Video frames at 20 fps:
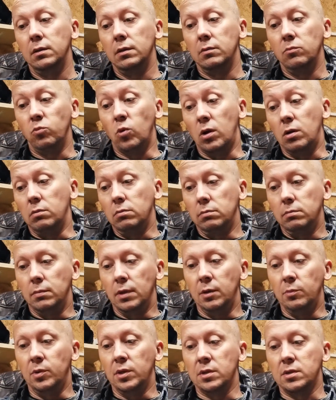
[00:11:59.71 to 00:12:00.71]
well,
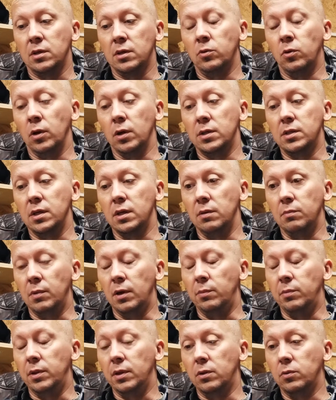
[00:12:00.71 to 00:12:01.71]
maybe quality.
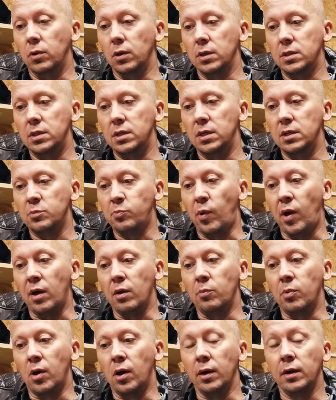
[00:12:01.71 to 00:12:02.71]
Maybe the quality is
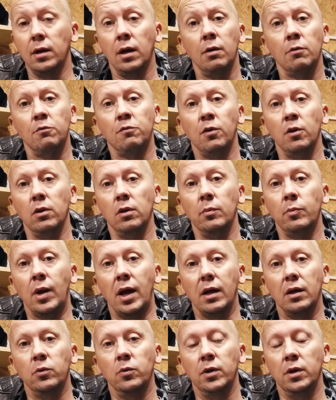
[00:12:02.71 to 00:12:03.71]
better, but I can't fault the
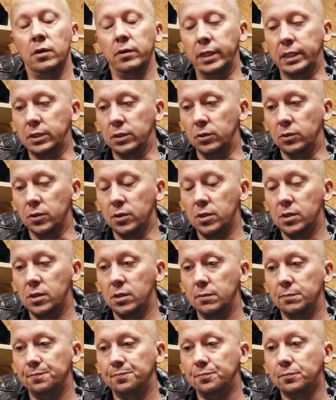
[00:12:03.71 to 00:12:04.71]
Black Widow exhaust
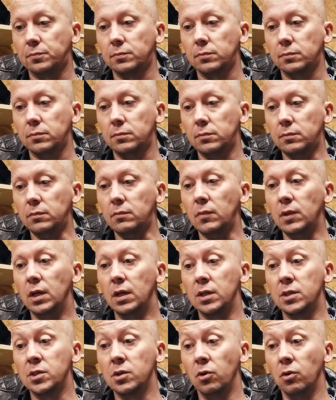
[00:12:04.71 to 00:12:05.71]

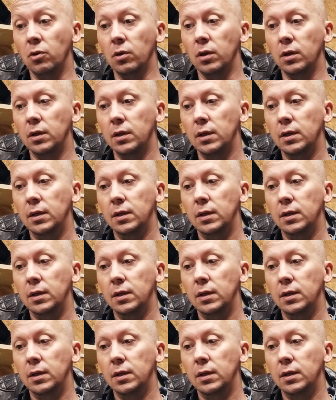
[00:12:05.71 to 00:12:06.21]
at all.